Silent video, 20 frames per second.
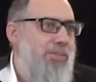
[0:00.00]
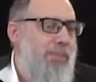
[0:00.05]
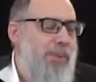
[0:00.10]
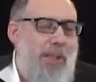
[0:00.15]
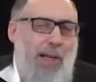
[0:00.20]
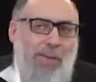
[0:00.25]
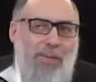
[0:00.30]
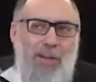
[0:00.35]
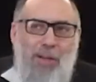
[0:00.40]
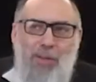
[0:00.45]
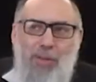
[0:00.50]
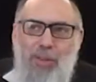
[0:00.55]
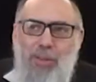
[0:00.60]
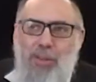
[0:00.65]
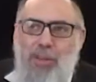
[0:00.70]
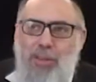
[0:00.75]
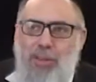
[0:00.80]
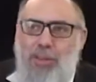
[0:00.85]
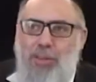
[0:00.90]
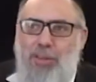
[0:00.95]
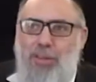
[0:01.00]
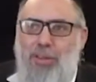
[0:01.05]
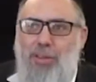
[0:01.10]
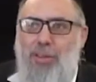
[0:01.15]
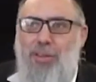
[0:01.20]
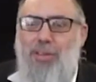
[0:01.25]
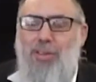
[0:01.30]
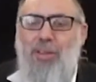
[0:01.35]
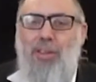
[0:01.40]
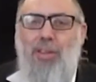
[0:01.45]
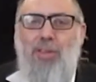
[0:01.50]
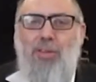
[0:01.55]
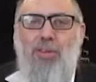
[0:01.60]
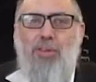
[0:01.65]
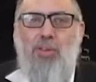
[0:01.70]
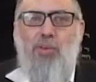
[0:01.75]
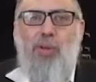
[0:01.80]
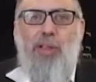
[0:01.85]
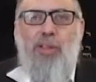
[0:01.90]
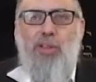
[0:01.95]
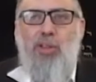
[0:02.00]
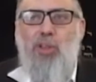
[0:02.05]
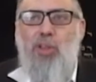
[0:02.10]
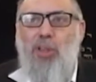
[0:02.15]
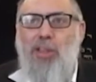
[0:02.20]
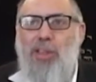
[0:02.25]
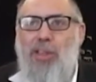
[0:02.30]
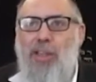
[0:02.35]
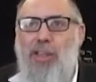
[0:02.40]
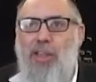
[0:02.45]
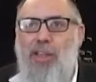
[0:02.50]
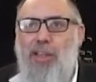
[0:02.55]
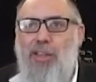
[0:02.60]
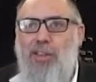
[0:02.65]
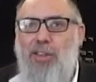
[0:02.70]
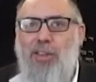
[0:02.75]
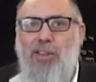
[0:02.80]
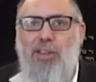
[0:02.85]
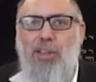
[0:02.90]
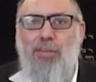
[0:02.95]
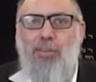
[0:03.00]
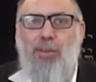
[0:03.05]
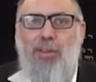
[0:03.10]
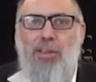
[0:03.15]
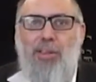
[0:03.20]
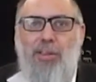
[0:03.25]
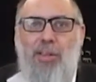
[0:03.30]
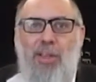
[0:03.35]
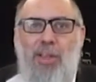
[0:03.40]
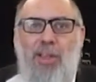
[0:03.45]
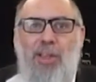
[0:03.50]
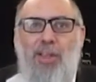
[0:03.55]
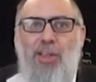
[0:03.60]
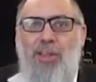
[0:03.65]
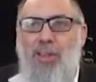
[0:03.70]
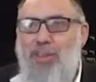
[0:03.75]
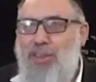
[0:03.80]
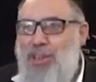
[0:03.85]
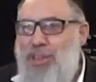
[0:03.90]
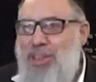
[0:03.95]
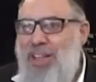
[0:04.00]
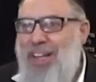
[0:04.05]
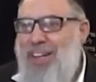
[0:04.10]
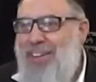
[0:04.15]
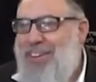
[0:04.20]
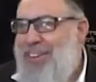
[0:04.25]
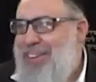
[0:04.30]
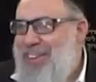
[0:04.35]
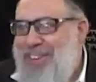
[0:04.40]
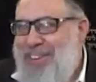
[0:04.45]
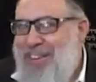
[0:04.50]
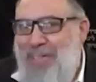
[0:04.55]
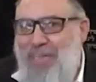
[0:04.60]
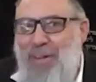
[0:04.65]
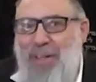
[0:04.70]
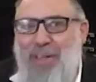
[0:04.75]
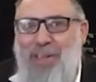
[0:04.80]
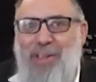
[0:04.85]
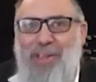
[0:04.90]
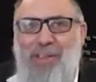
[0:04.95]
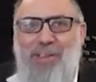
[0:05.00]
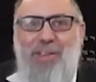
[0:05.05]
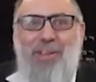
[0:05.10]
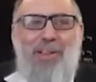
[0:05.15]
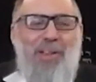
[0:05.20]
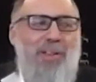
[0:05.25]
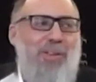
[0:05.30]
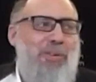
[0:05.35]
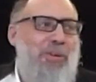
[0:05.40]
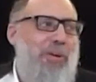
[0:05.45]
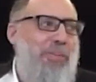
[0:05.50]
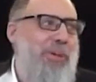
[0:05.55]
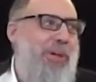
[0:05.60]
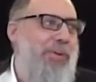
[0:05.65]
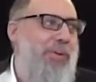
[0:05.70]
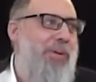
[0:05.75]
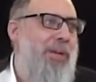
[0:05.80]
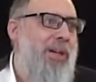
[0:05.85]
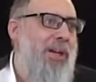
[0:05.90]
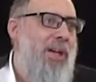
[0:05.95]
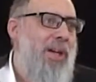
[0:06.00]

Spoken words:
I'm not one of these, scratch a goy, you get an anti-Semite necessarily. It's not I didn't grow up that way.